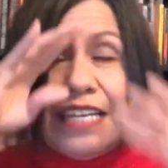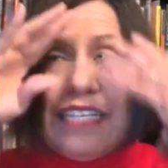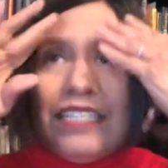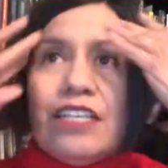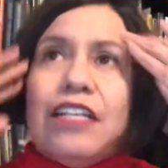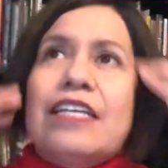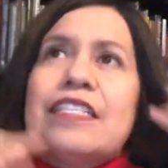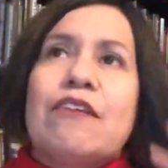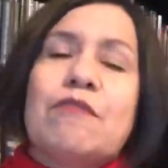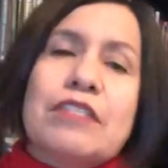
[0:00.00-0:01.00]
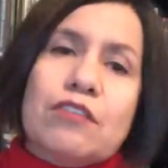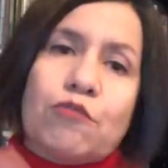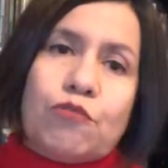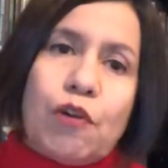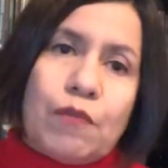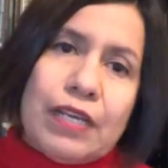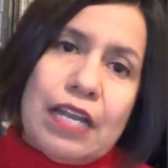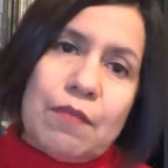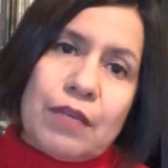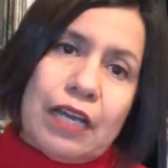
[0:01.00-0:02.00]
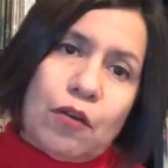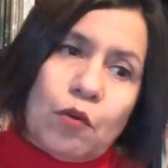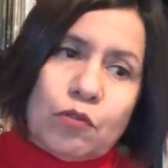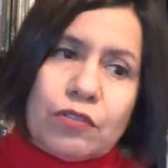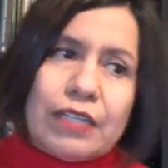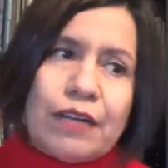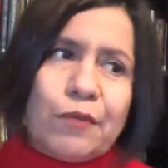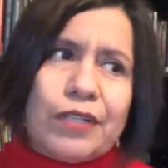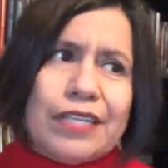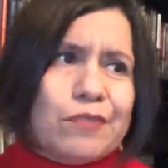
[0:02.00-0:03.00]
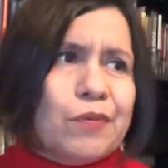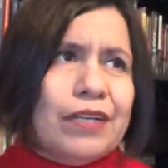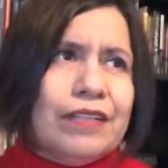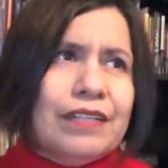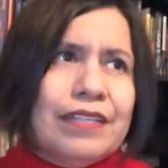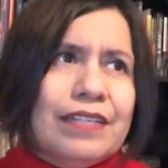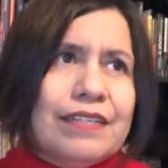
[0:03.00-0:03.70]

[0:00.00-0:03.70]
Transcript: until as I was growing up and got older, and I realized, well,